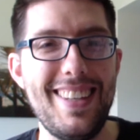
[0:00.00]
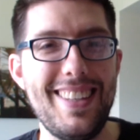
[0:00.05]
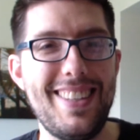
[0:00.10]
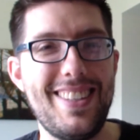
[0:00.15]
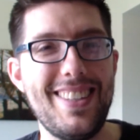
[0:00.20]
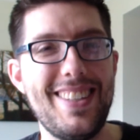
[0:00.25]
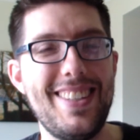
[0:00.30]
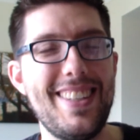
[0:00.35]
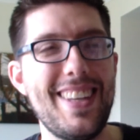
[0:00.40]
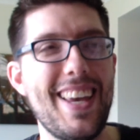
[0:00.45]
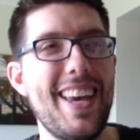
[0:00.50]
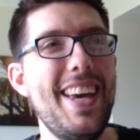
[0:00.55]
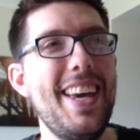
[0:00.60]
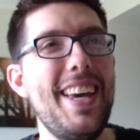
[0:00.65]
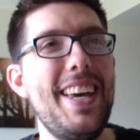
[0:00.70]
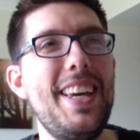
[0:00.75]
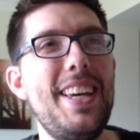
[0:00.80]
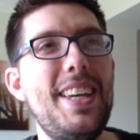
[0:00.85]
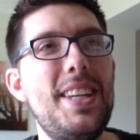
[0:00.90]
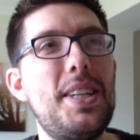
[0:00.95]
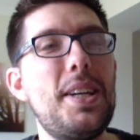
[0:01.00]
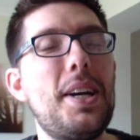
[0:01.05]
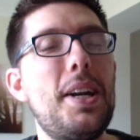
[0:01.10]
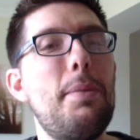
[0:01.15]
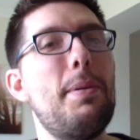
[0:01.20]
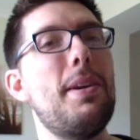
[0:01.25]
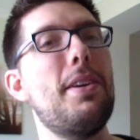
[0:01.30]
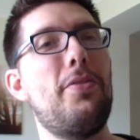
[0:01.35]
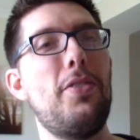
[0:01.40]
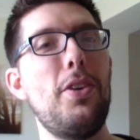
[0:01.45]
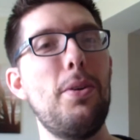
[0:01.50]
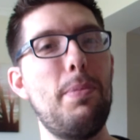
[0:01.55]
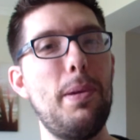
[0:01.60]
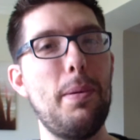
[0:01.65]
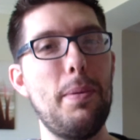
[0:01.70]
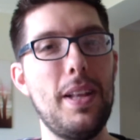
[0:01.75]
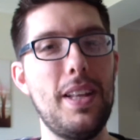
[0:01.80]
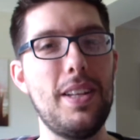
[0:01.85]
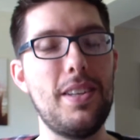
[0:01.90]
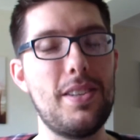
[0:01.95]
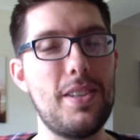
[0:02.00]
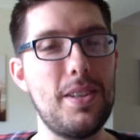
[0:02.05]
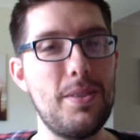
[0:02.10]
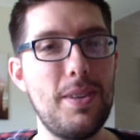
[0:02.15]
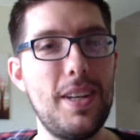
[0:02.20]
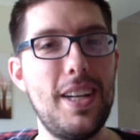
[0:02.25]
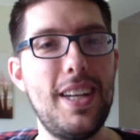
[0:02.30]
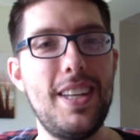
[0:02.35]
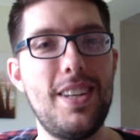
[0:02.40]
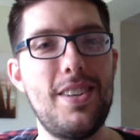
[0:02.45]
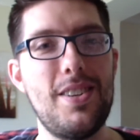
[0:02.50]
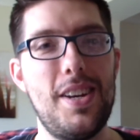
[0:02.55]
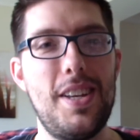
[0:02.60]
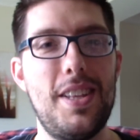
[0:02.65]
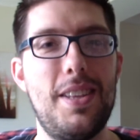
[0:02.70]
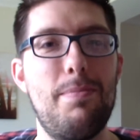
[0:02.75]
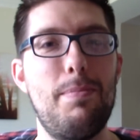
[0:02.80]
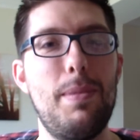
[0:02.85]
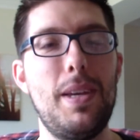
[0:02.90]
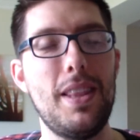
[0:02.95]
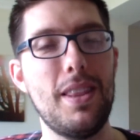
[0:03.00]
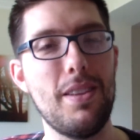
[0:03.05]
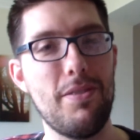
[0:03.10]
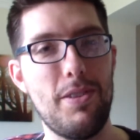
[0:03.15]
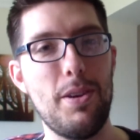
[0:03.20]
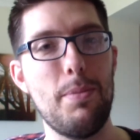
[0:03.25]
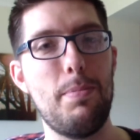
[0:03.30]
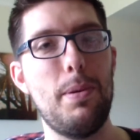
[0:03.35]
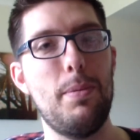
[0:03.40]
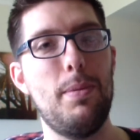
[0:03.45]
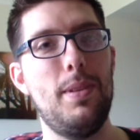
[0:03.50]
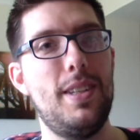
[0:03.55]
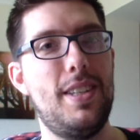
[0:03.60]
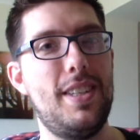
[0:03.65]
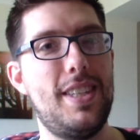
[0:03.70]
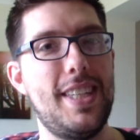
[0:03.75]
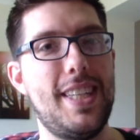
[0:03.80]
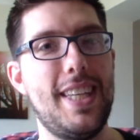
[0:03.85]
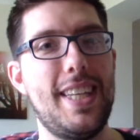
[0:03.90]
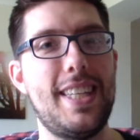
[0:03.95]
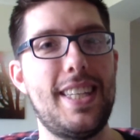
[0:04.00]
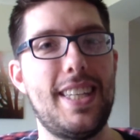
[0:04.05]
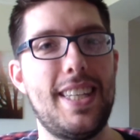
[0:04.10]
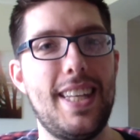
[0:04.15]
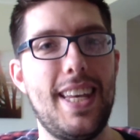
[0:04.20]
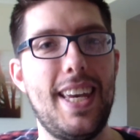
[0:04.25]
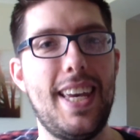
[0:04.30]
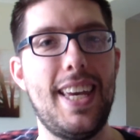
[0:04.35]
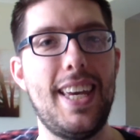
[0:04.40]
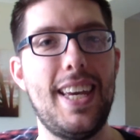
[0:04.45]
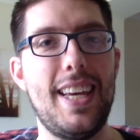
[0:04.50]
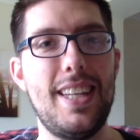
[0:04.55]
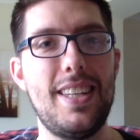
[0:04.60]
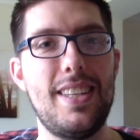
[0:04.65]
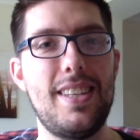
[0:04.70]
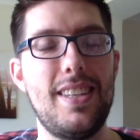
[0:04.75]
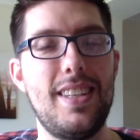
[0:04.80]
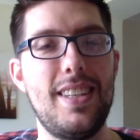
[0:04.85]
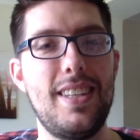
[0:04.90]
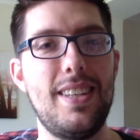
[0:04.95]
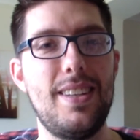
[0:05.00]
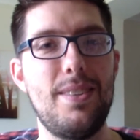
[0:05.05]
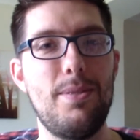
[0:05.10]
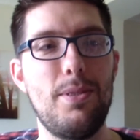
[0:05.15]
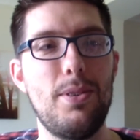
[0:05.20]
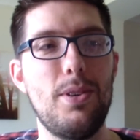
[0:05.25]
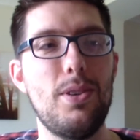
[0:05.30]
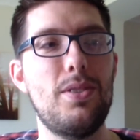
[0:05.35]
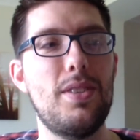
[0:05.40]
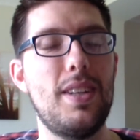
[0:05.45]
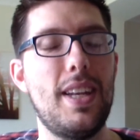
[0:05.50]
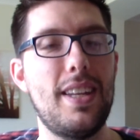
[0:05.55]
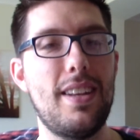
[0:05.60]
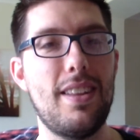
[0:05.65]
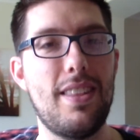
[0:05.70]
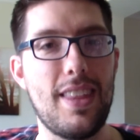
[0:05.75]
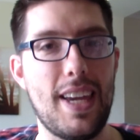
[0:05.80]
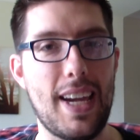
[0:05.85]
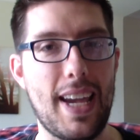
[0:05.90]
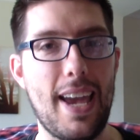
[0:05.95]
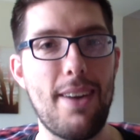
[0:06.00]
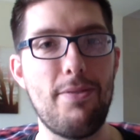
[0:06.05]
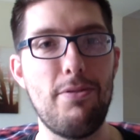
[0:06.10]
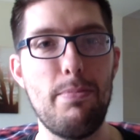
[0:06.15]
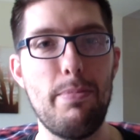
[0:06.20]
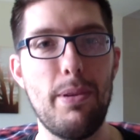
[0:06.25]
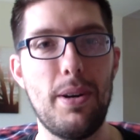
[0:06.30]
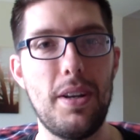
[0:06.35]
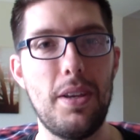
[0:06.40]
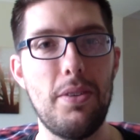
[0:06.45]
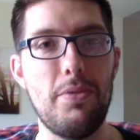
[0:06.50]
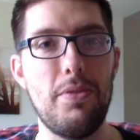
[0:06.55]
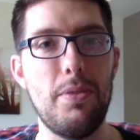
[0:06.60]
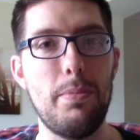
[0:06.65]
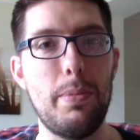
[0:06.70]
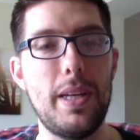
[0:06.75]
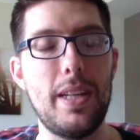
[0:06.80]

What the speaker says: So she got to meet a few people and she really enjoyed meeting the few people that she did. And she would also like to thank everybody for